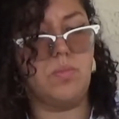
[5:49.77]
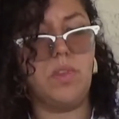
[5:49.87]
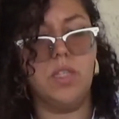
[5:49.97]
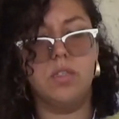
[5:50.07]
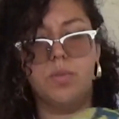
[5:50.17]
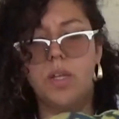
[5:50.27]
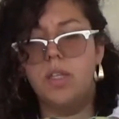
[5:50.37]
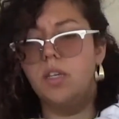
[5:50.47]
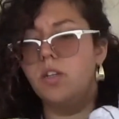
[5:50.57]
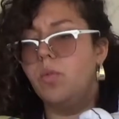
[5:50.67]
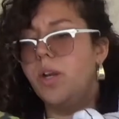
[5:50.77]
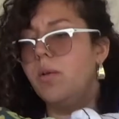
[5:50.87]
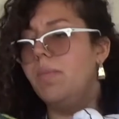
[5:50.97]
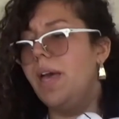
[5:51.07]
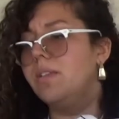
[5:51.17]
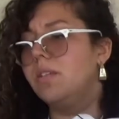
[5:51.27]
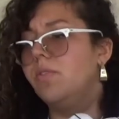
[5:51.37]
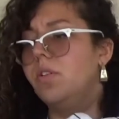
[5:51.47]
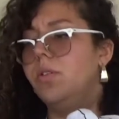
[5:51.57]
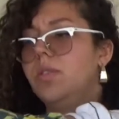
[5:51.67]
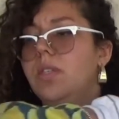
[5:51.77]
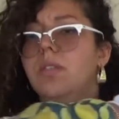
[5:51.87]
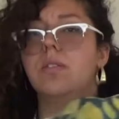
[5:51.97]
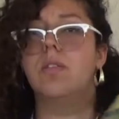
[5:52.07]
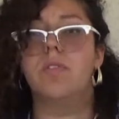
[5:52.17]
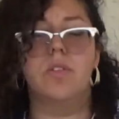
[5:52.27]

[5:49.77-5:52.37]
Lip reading: It's probably good to wear a mask if you're using this stuff.